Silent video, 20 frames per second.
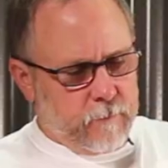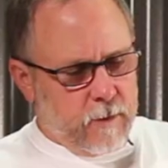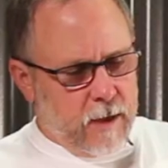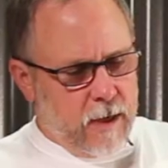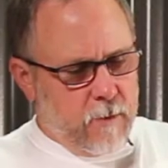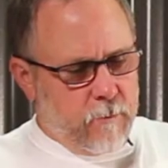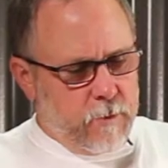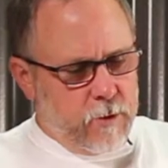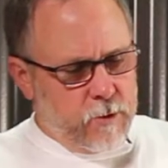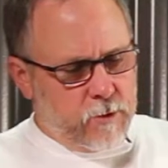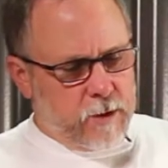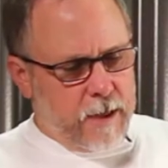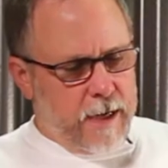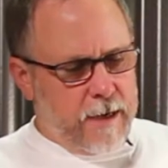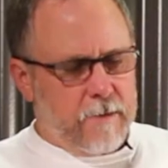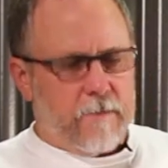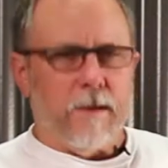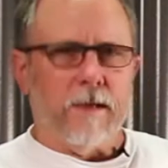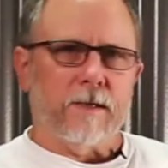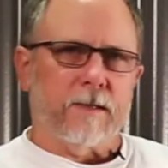and when you
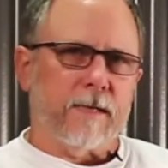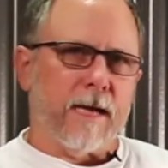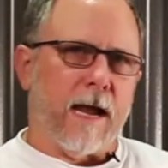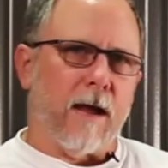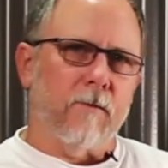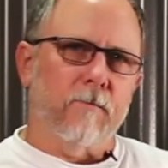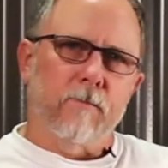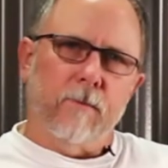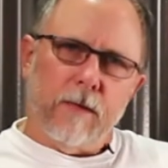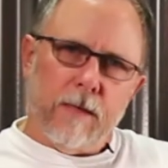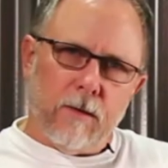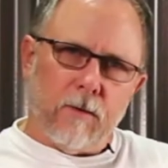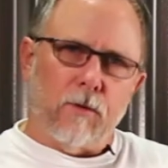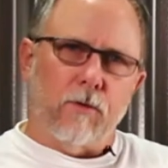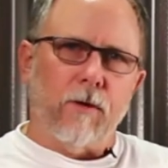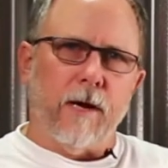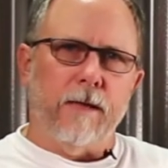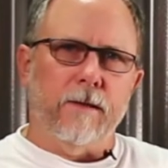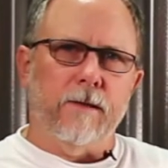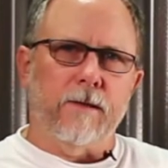tighten this down, it'll
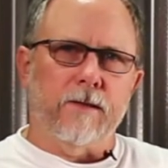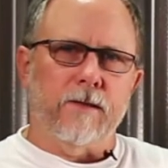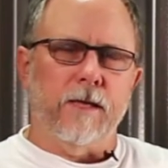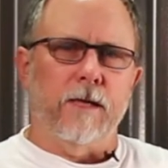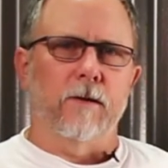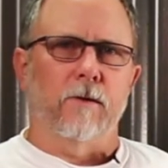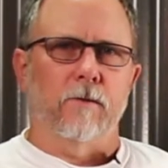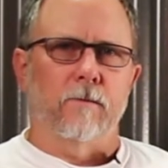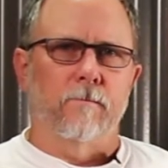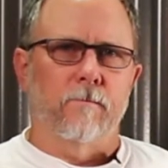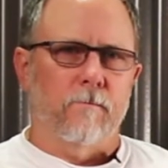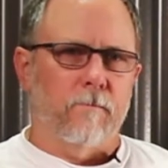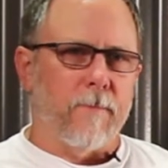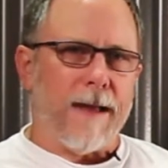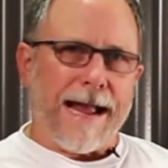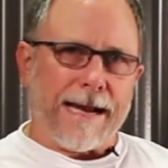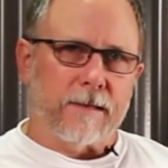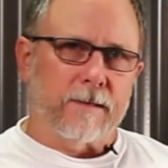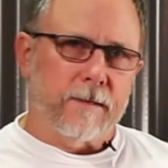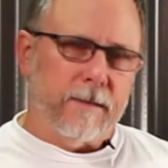create the seal
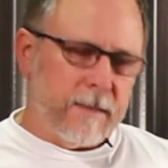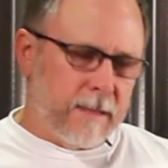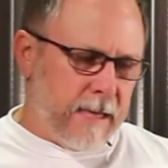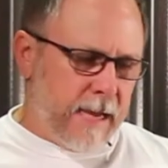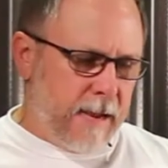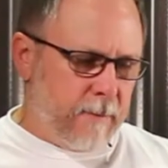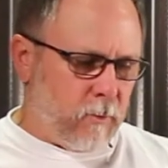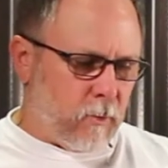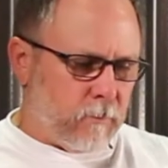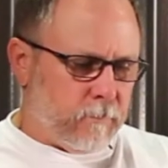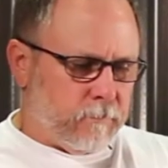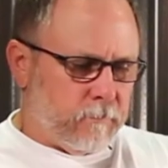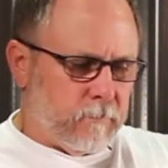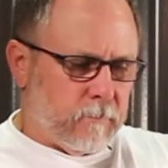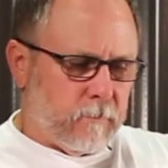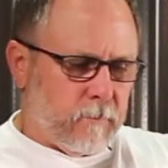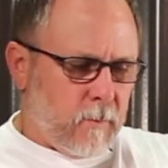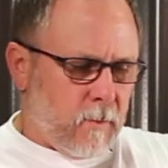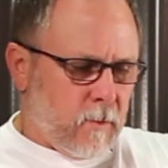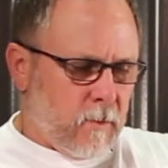back to the cable.
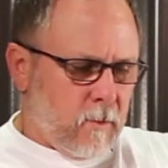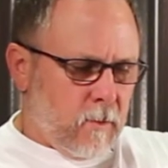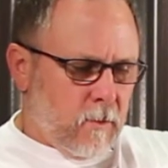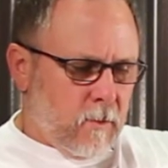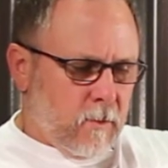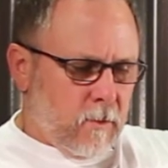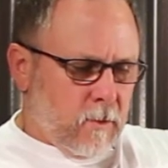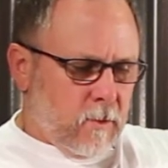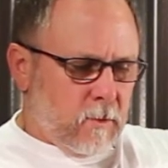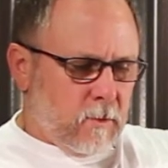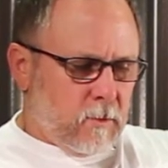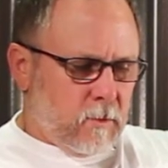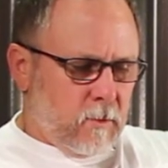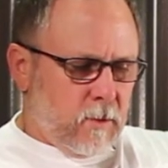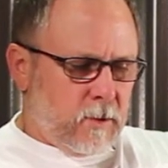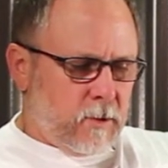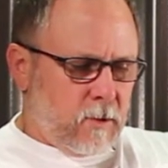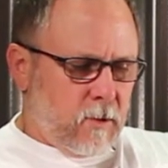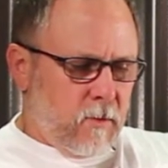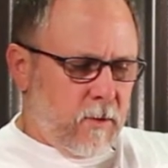So
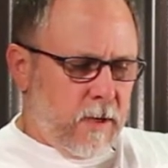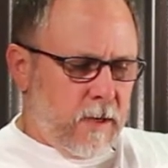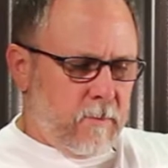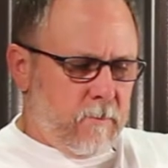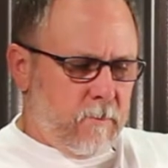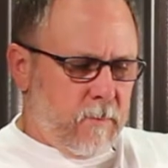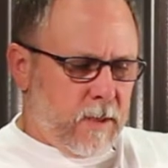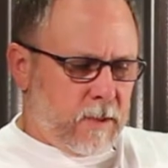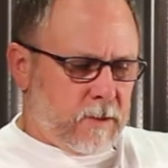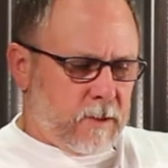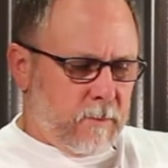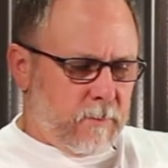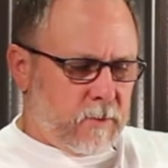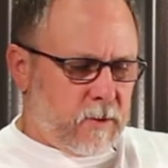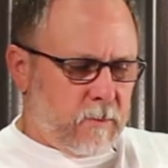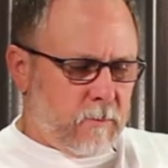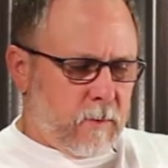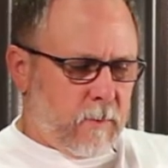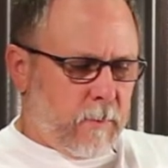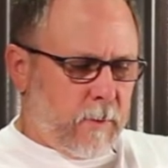let's go ahead and mix up
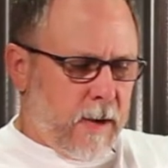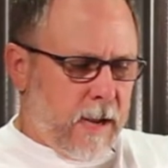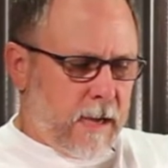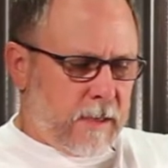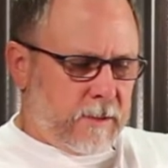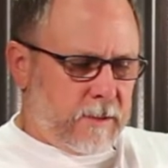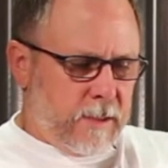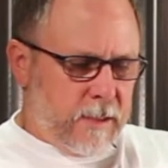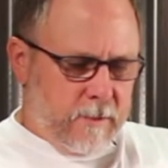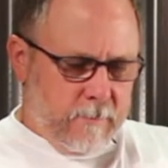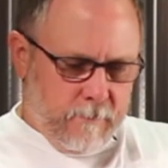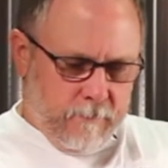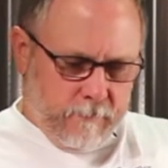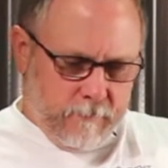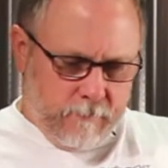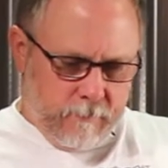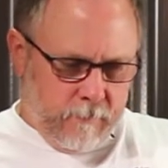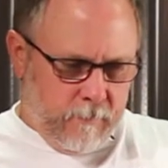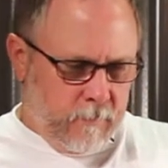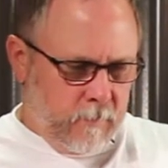some epoxy
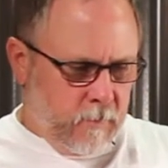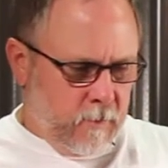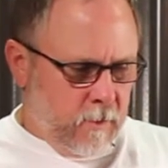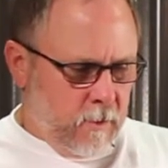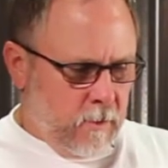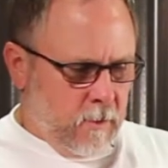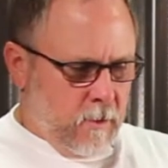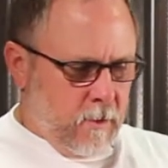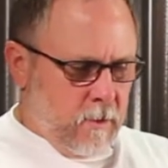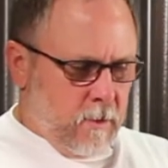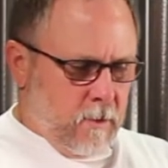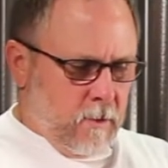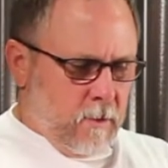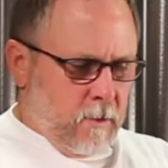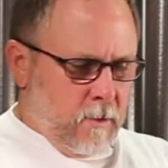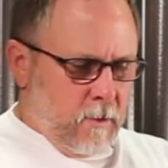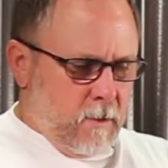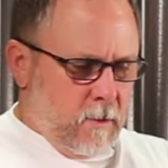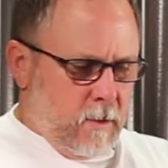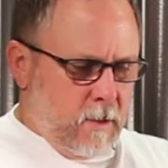
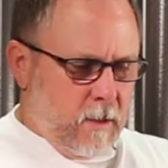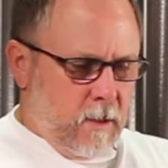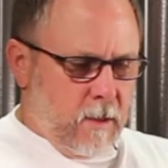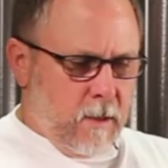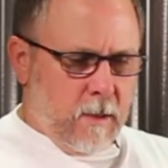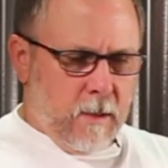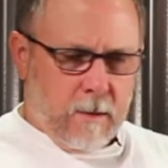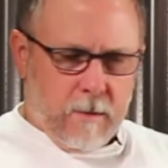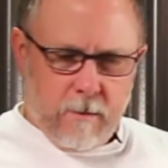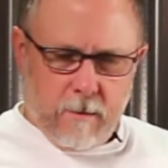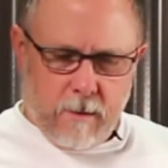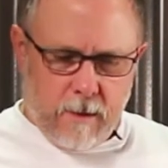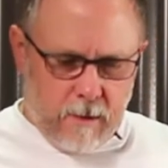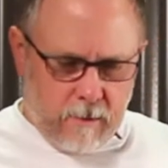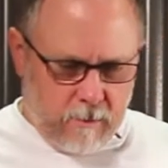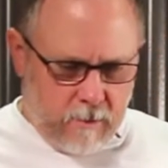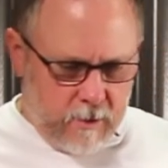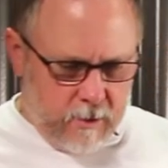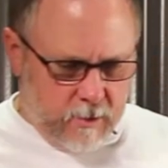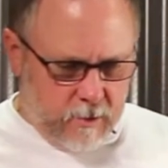and
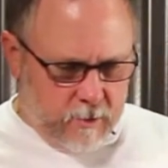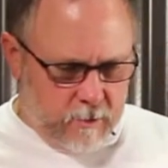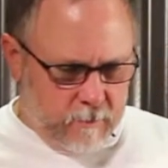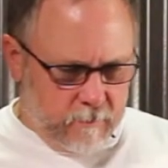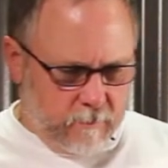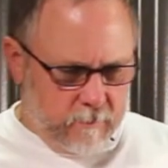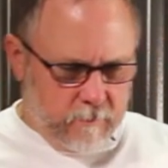get this